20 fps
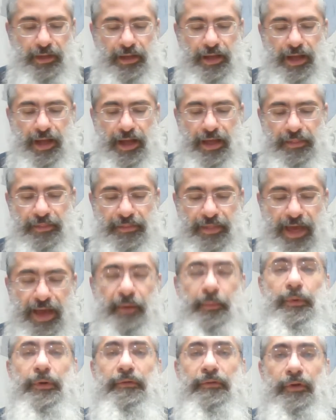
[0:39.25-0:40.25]
uh,
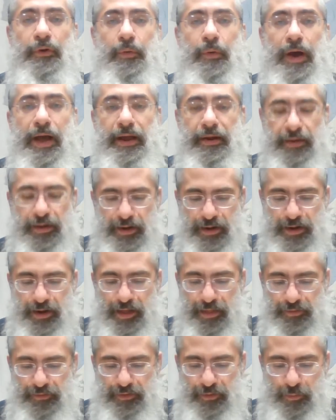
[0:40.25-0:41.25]
that would require
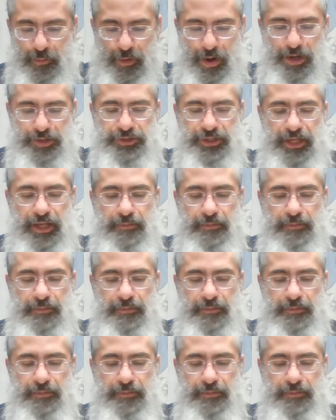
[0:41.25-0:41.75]
another washing.